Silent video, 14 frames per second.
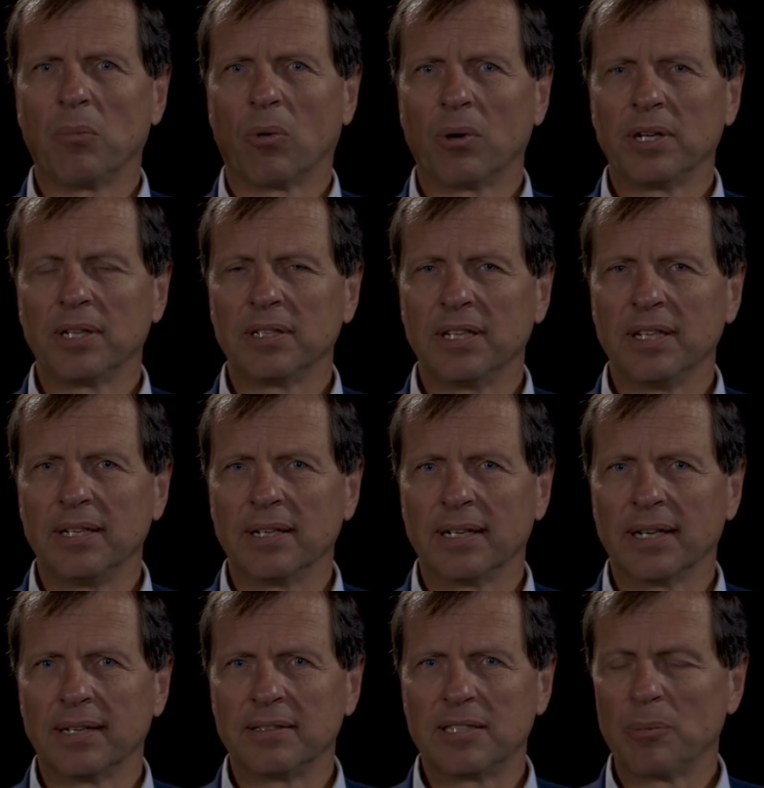morning the
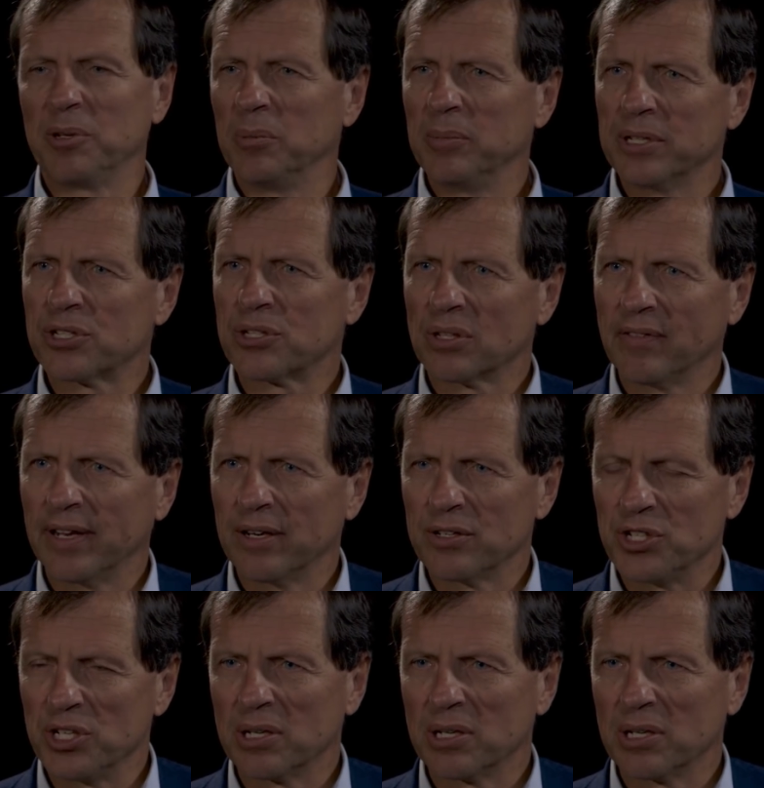Deputy Minister of Energy,